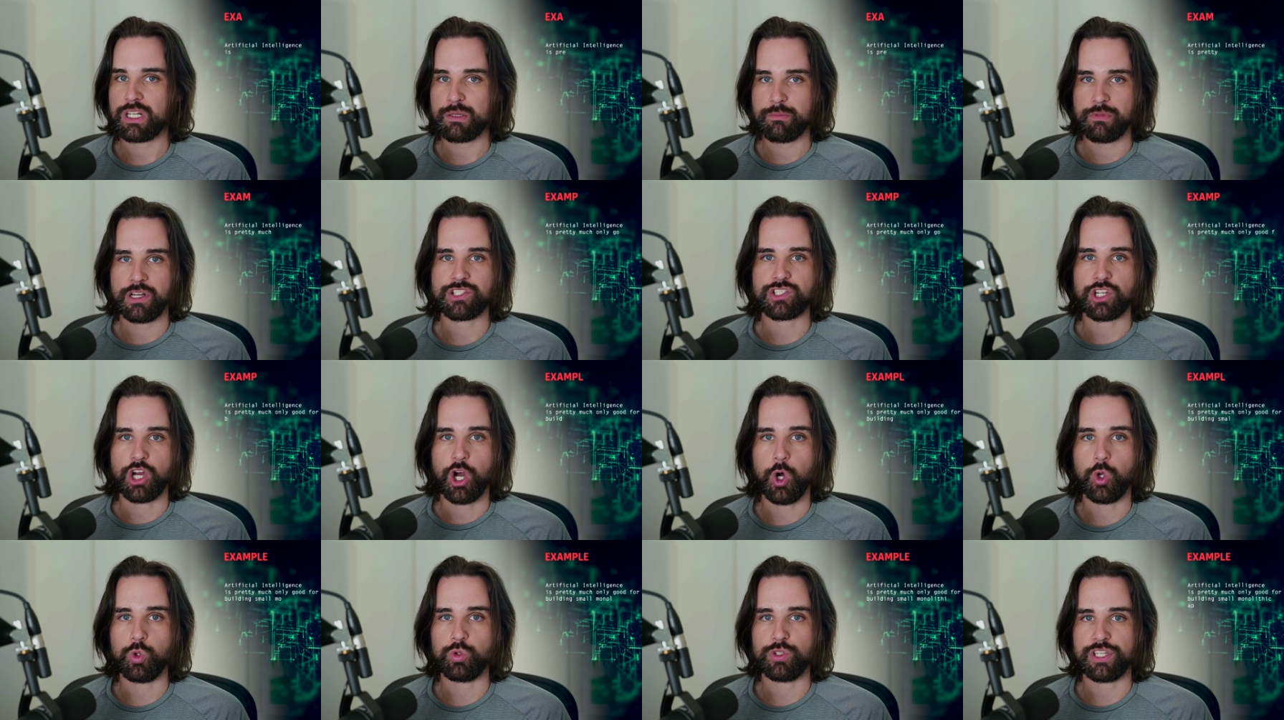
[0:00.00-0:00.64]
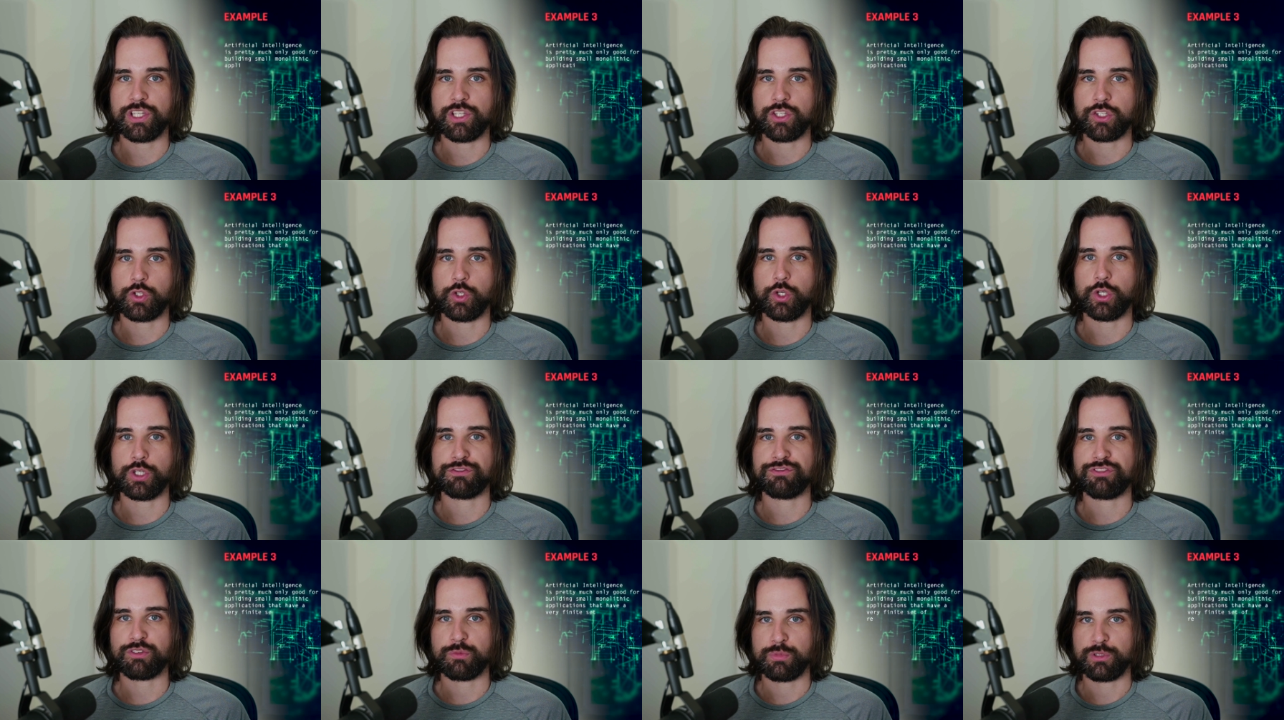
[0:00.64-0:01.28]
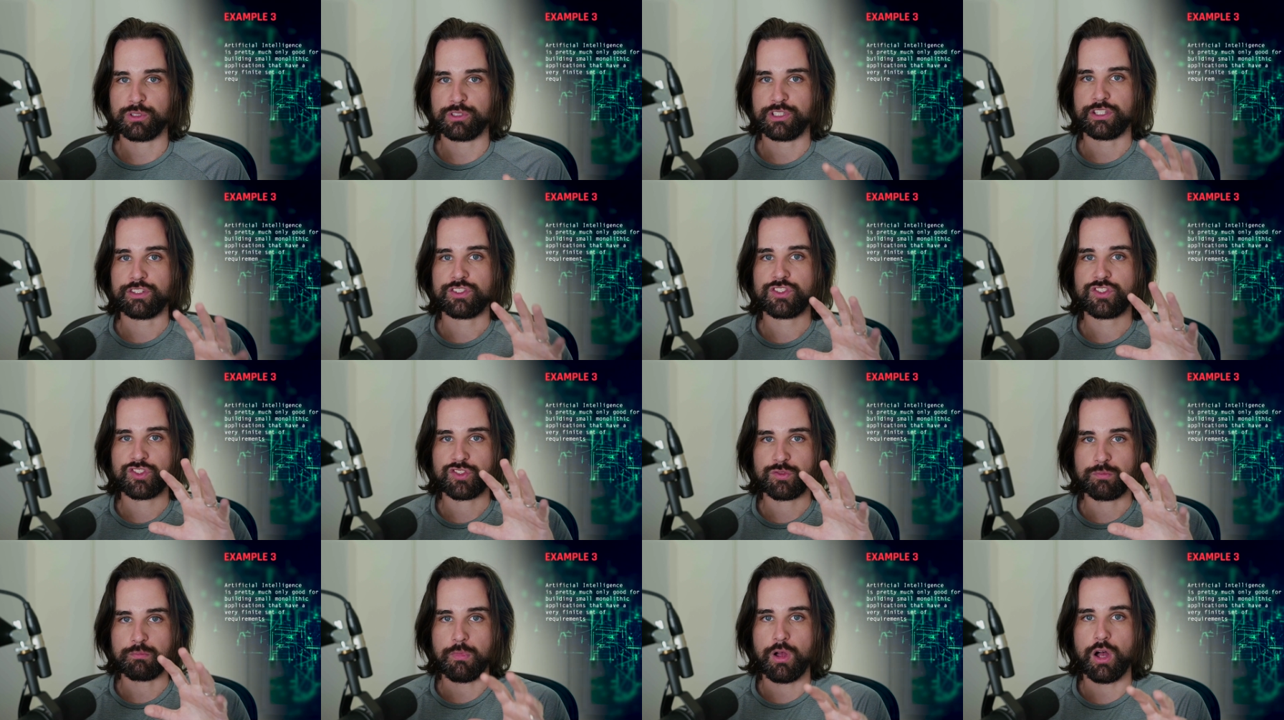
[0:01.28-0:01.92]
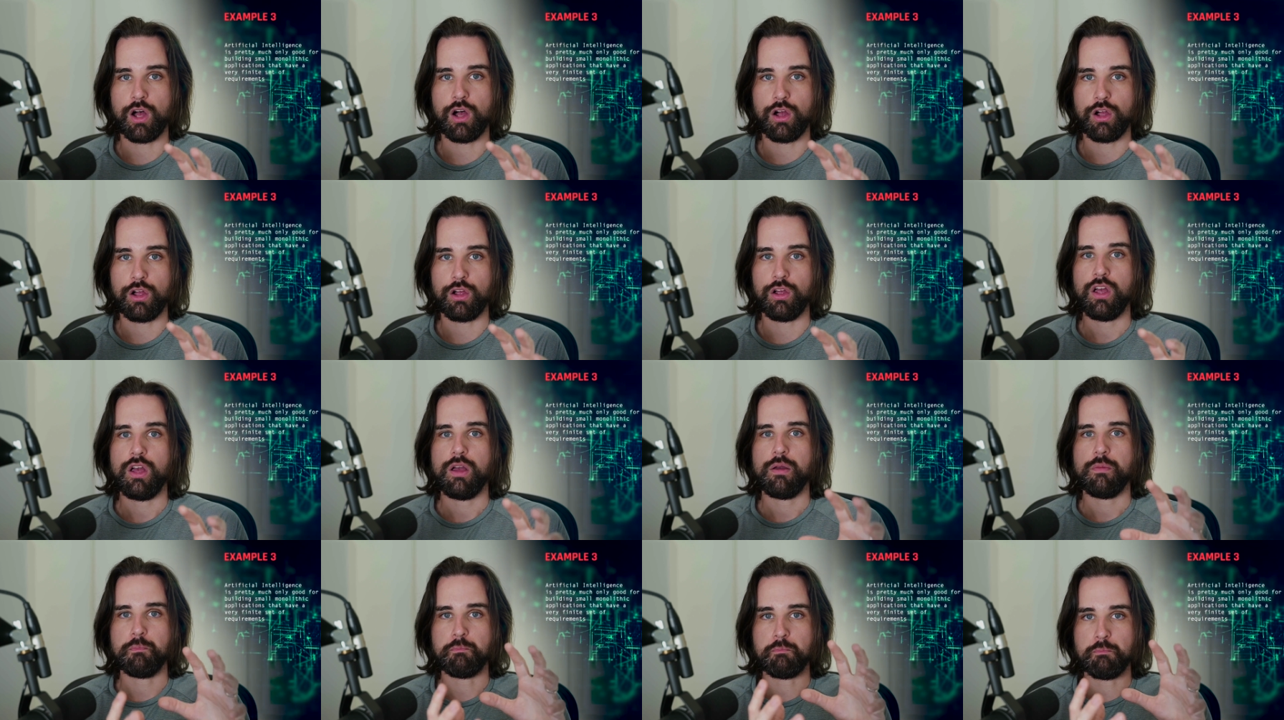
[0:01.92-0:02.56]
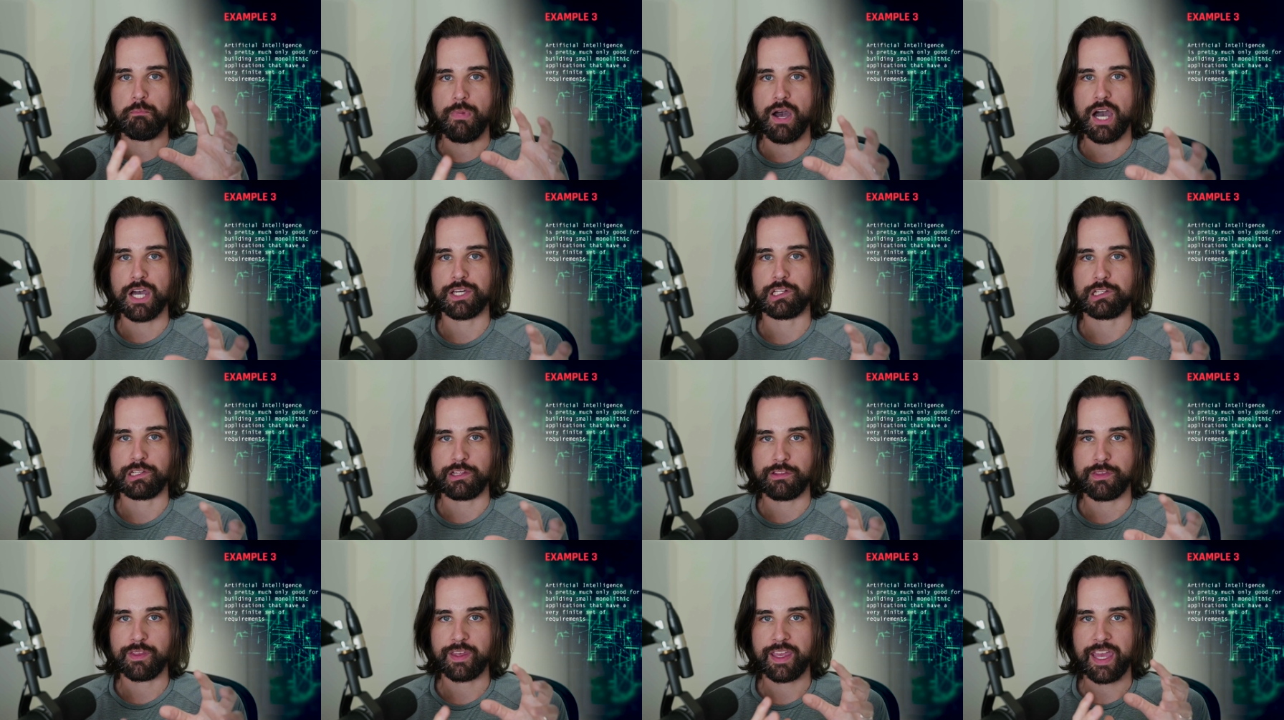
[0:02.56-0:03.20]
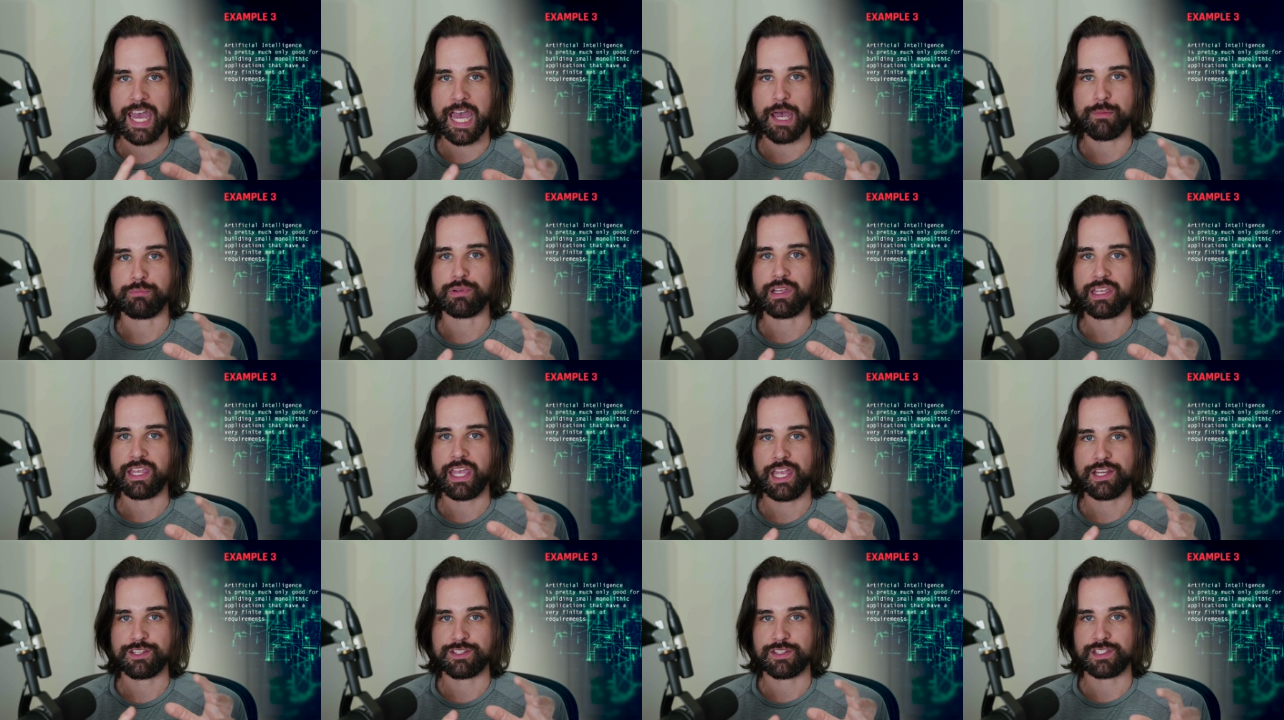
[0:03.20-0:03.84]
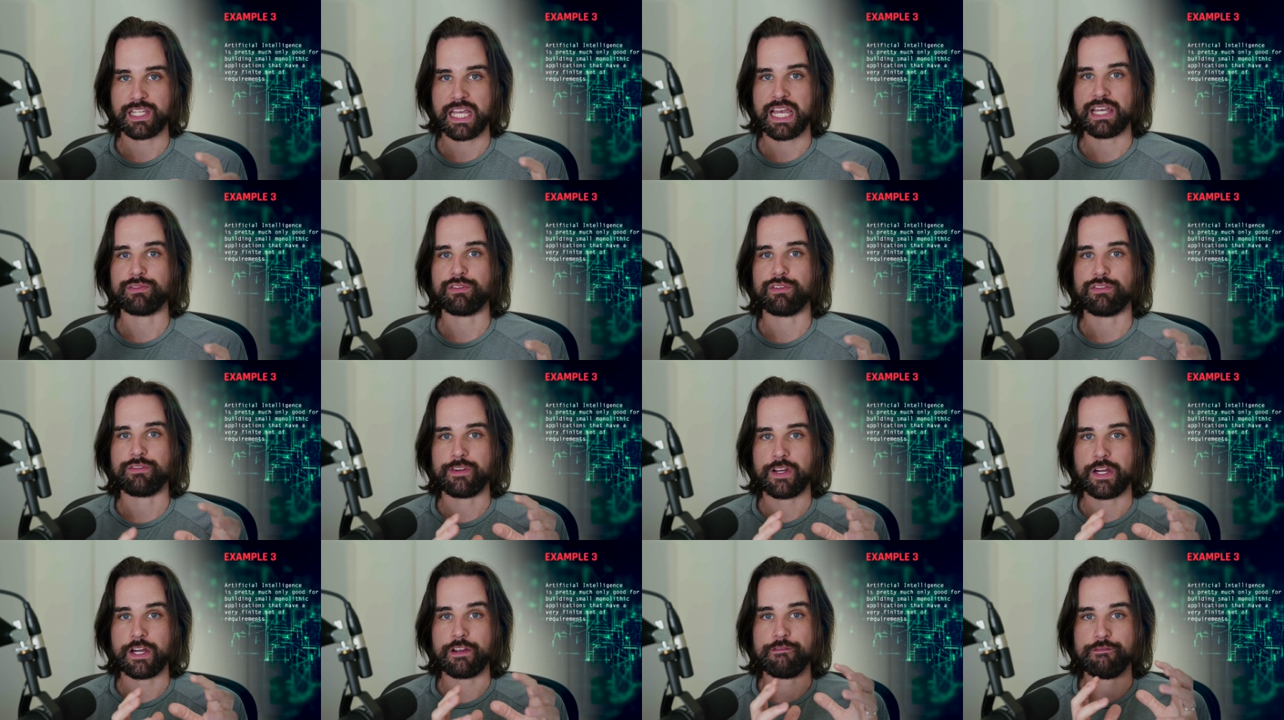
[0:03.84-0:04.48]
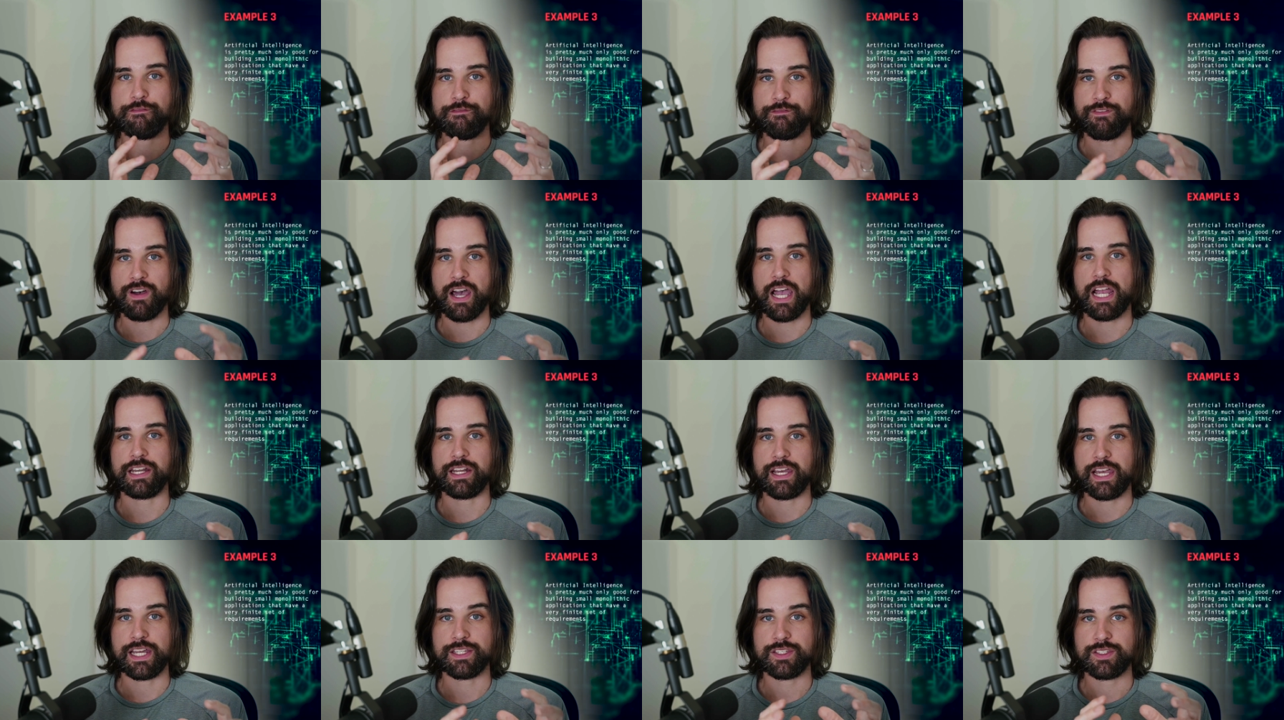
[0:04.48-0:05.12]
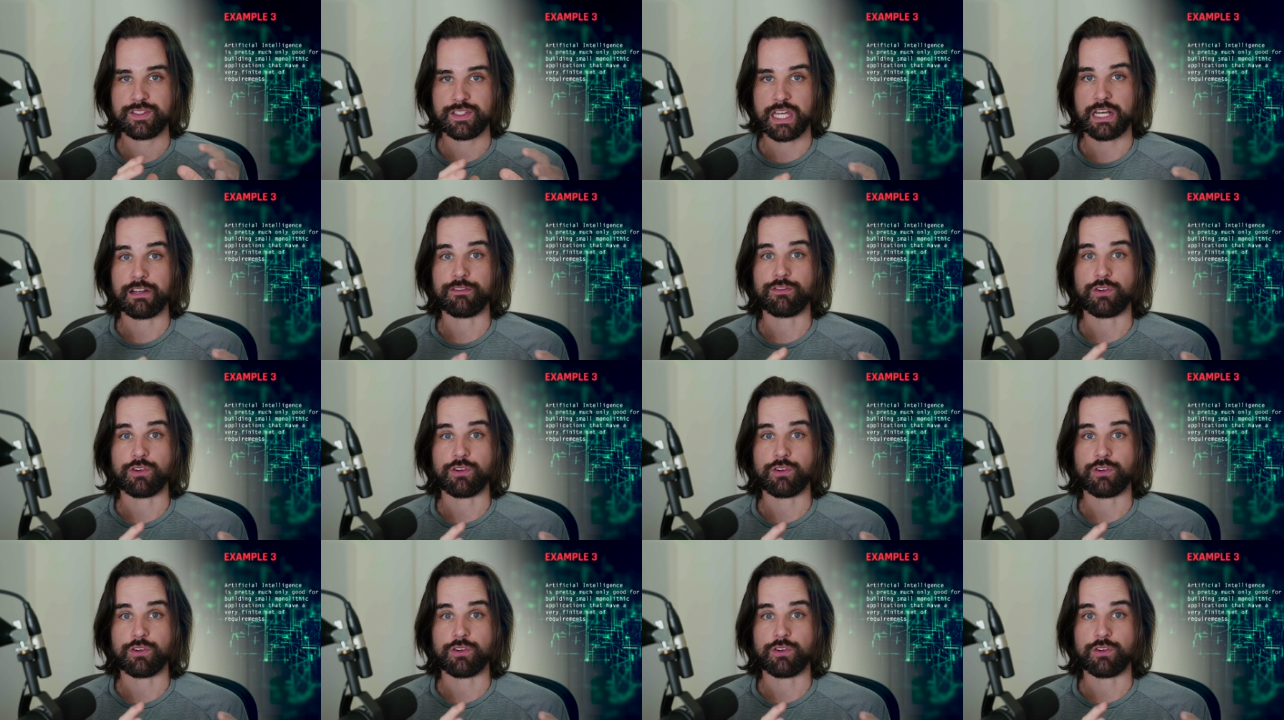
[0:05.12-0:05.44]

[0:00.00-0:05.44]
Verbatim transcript: much only good for building small, monolithic applications that have a very finite set of